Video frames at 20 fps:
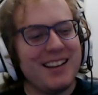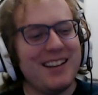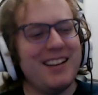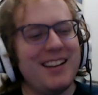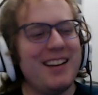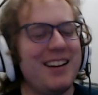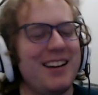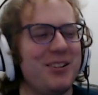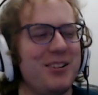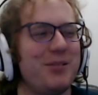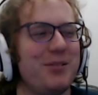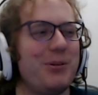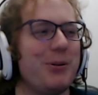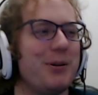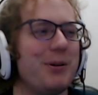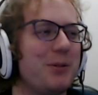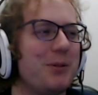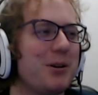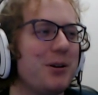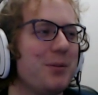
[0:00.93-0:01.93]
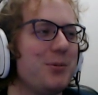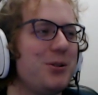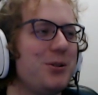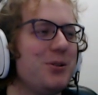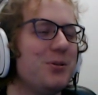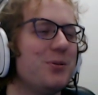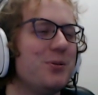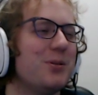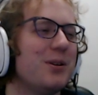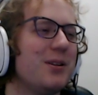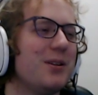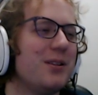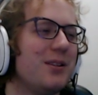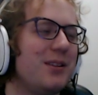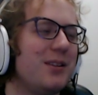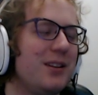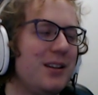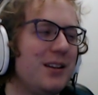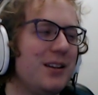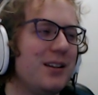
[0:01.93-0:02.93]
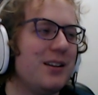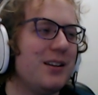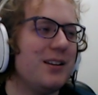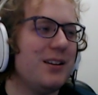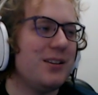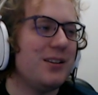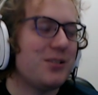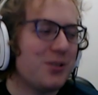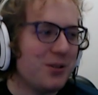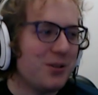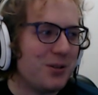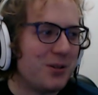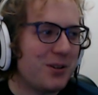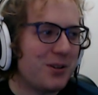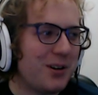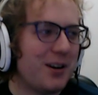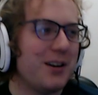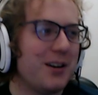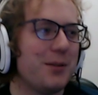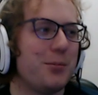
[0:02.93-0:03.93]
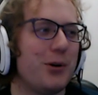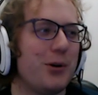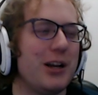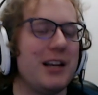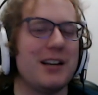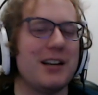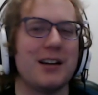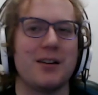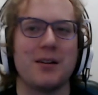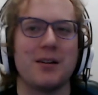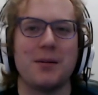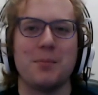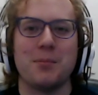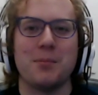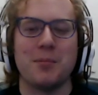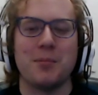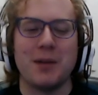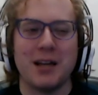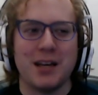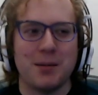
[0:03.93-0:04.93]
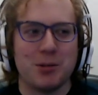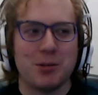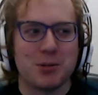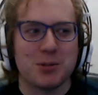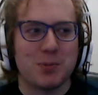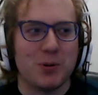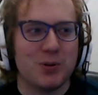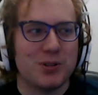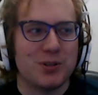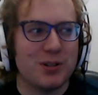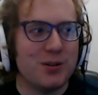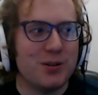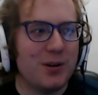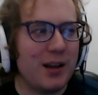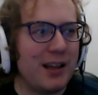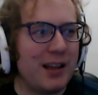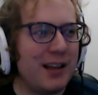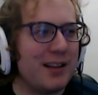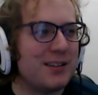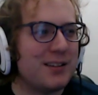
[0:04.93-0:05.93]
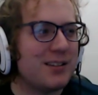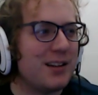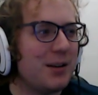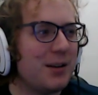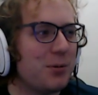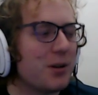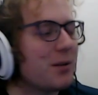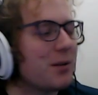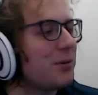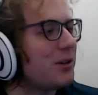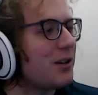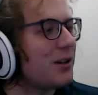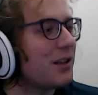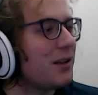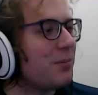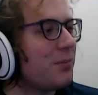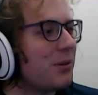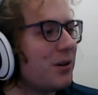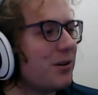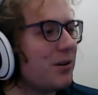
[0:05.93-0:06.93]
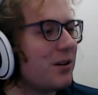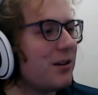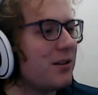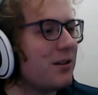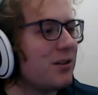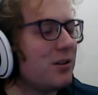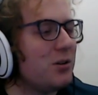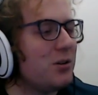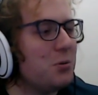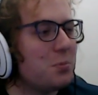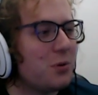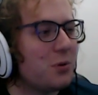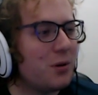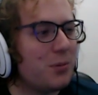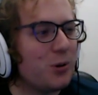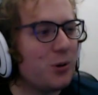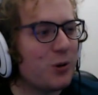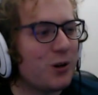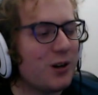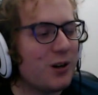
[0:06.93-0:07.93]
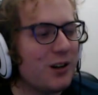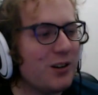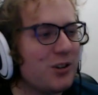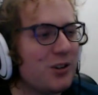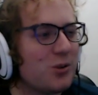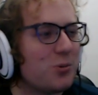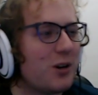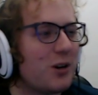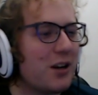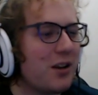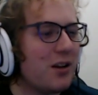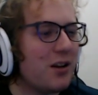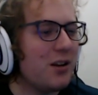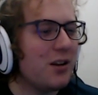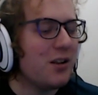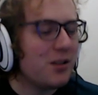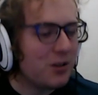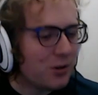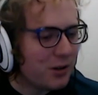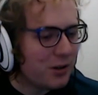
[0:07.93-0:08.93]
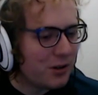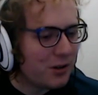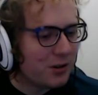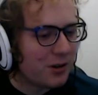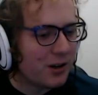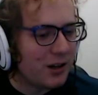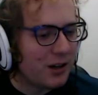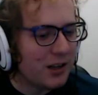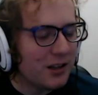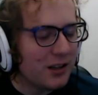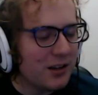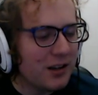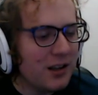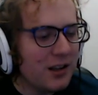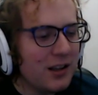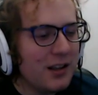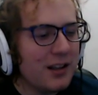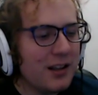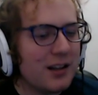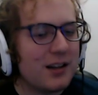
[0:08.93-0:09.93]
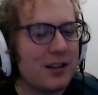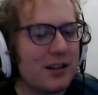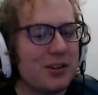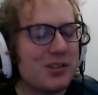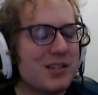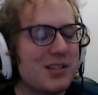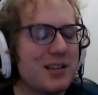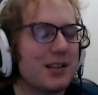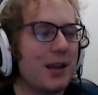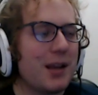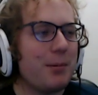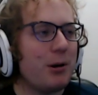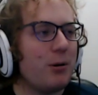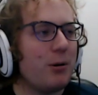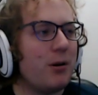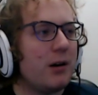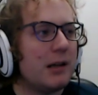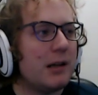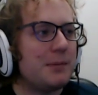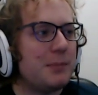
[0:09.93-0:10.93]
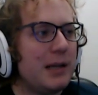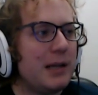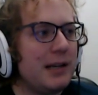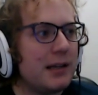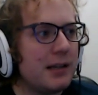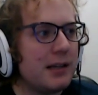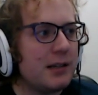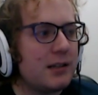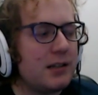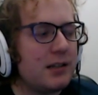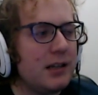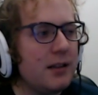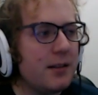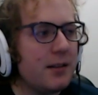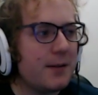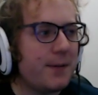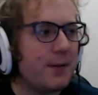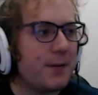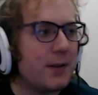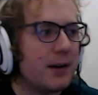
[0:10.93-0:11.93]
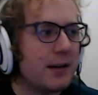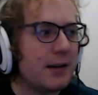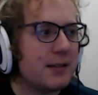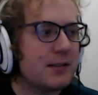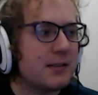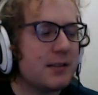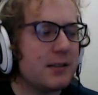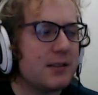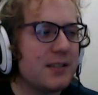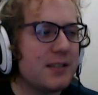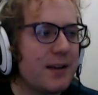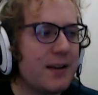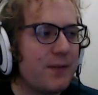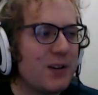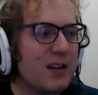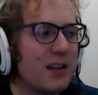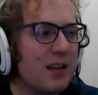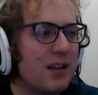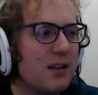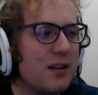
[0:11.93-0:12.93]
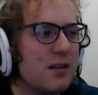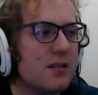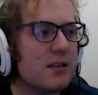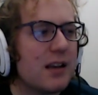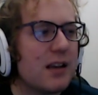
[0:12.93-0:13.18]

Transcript: Hello, everyone. Welcome to the Eternal Card Breakdown. My name is Pojo, and today we're going to be talking about the new promo card, Daraka Loyal Guardian. This just came out on May 19th for the next 7 days.